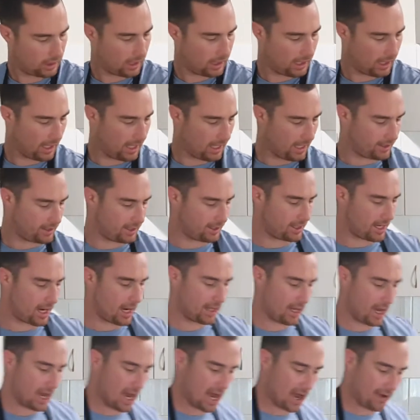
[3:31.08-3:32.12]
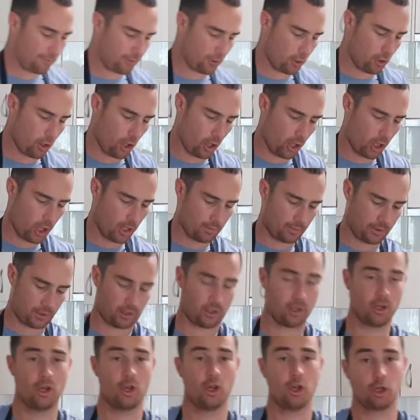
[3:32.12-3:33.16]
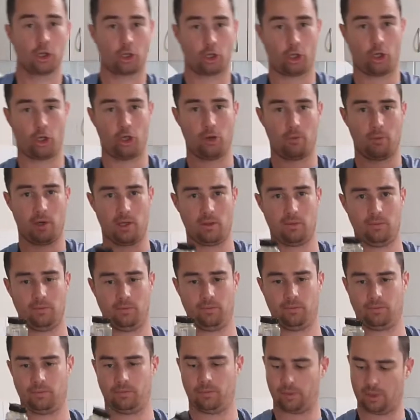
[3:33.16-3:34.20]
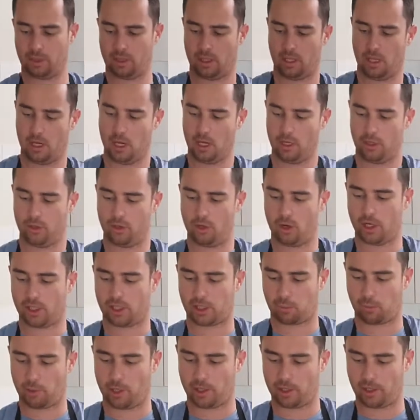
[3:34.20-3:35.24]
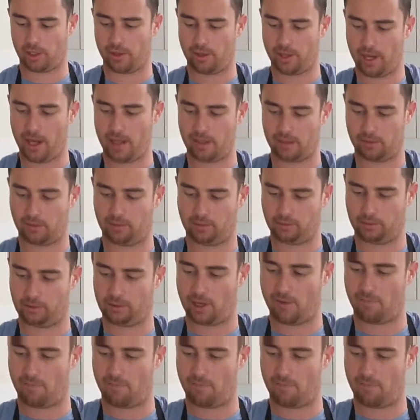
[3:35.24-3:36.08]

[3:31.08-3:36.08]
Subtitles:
Easy done. A few herbs. Cumin. Nice sprinkle of that. Love